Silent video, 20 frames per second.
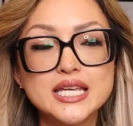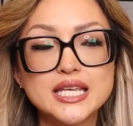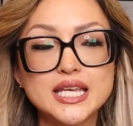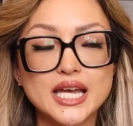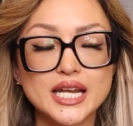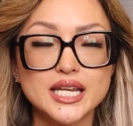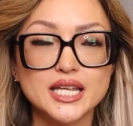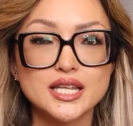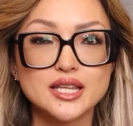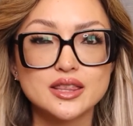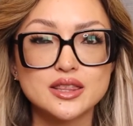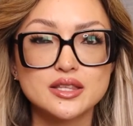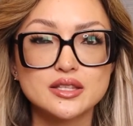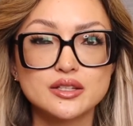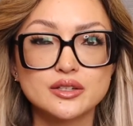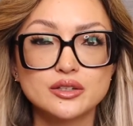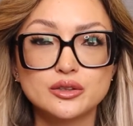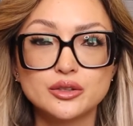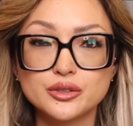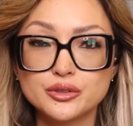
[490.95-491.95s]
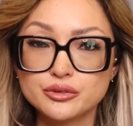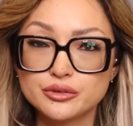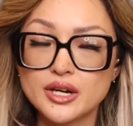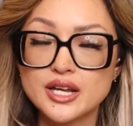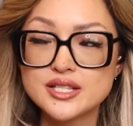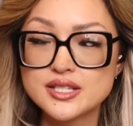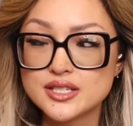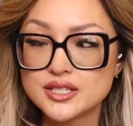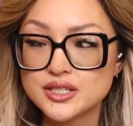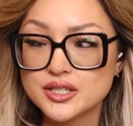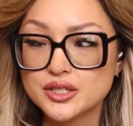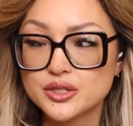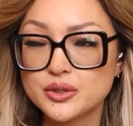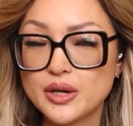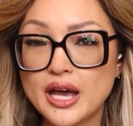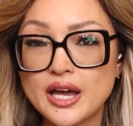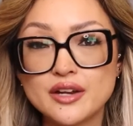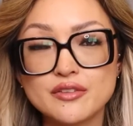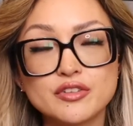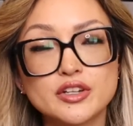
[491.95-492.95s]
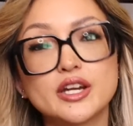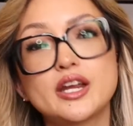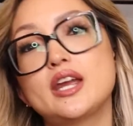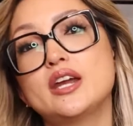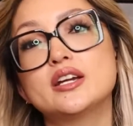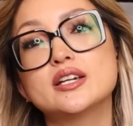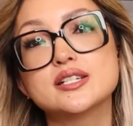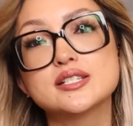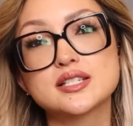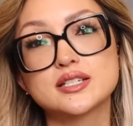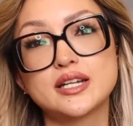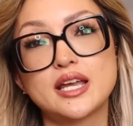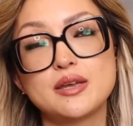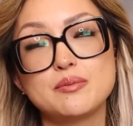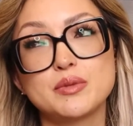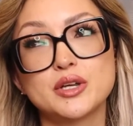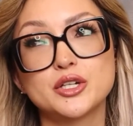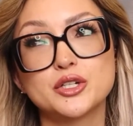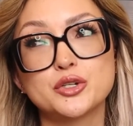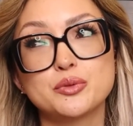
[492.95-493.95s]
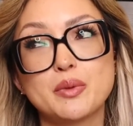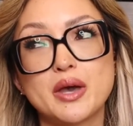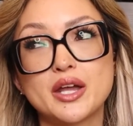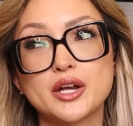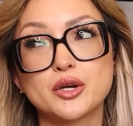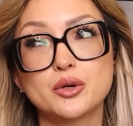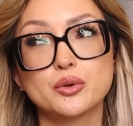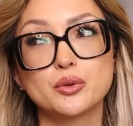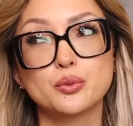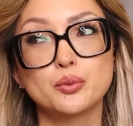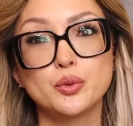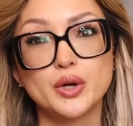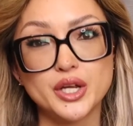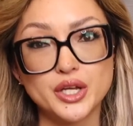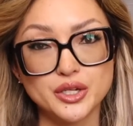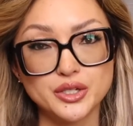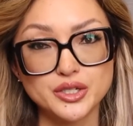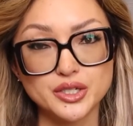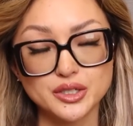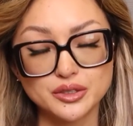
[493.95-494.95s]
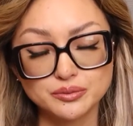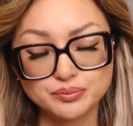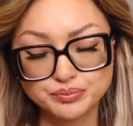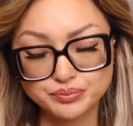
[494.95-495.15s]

getting the glue residue out of your hair is a nightmare no matter what you do.